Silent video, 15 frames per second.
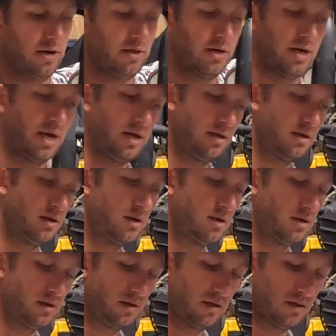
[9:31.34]
of the gate,
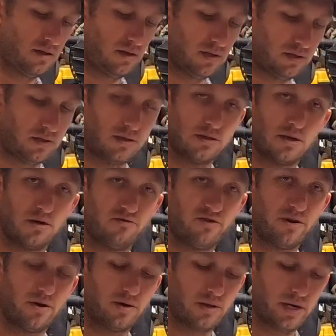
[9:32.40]
this is a
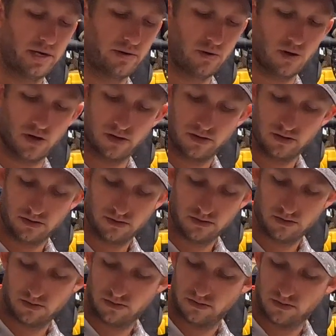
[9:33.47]
very light rod.
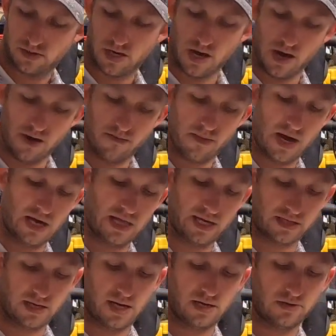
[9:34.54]
I
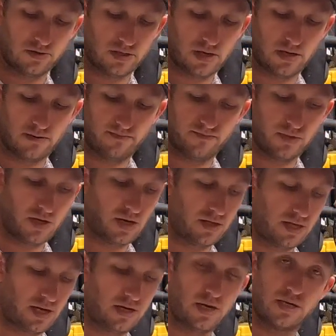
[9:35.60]
like the handles on them. They got
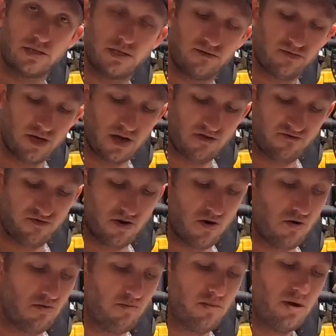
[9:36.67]
that nice EVA
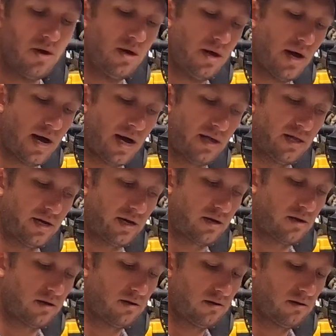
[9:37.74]
foam. I like